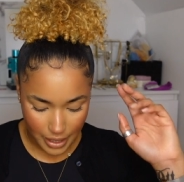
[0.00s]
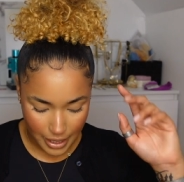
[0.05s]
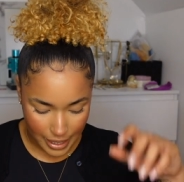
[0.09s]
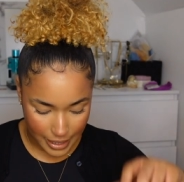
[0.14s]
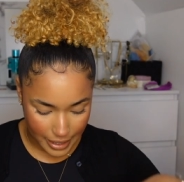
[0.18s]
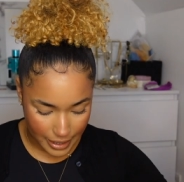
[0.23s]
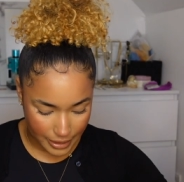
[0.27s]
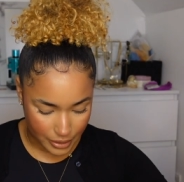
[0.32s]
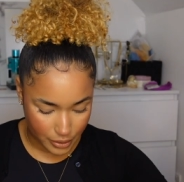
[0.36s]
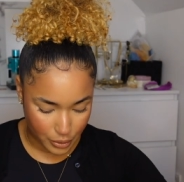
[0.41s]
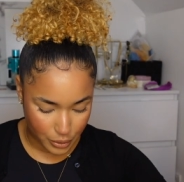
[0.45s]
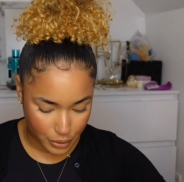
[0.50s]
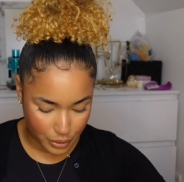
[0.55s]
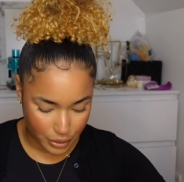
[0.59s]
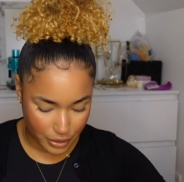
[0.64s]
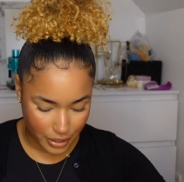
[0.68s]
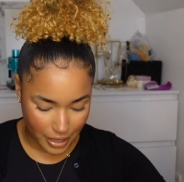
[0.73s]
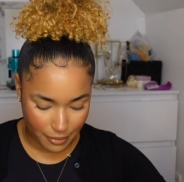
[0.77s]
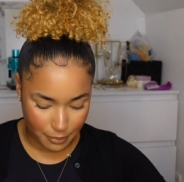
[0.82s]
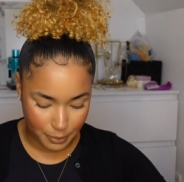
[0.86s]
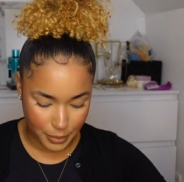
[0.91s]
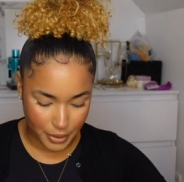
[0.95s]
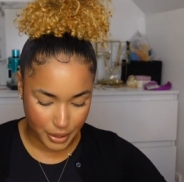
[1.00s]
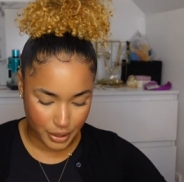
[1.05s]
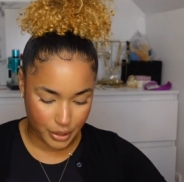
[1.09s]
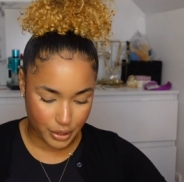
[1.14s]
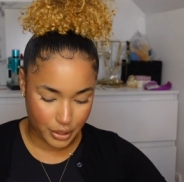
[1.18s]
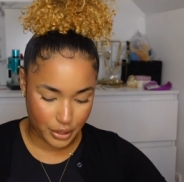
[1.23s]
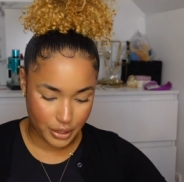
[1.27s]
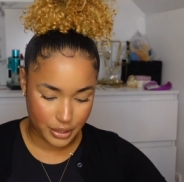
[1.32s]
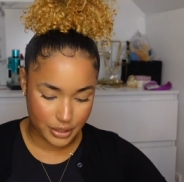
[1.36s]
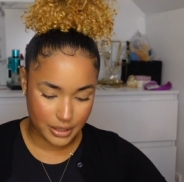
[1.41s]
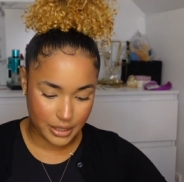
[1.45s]
Another oil I've been
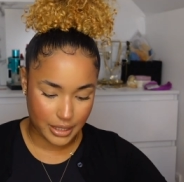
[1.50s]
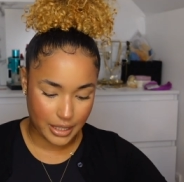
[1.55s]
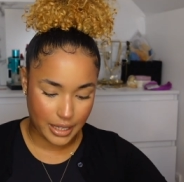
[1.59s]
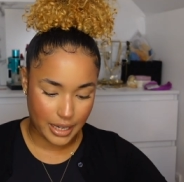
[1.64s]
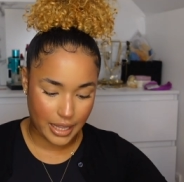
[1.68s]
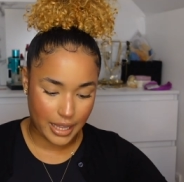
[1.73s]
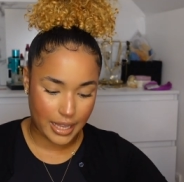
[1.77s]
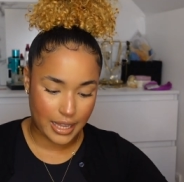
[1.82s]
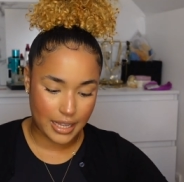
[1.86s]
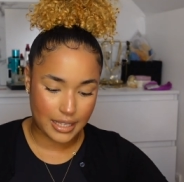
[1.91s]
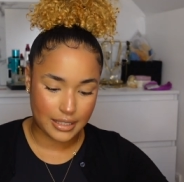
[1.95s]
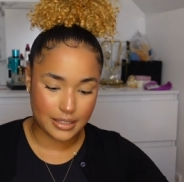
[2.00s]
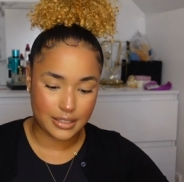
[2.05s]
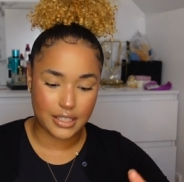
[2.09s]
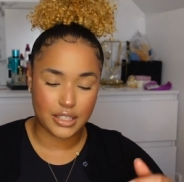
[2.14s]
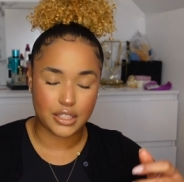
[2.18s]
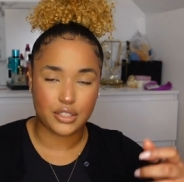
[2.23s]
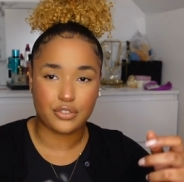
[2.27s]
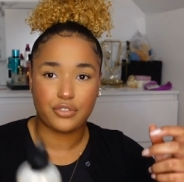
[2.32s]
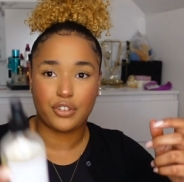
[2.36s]
using is this